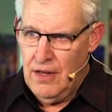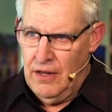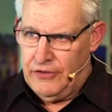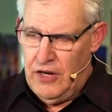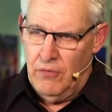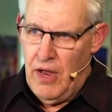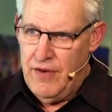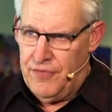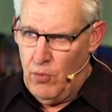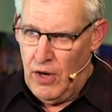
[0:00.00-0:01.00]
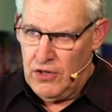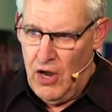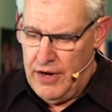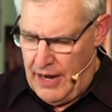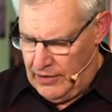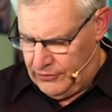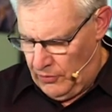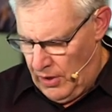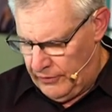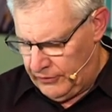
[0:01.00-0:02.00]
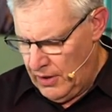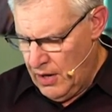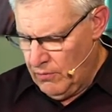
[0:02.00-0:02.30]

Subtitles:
Let's get ready for what God has for us.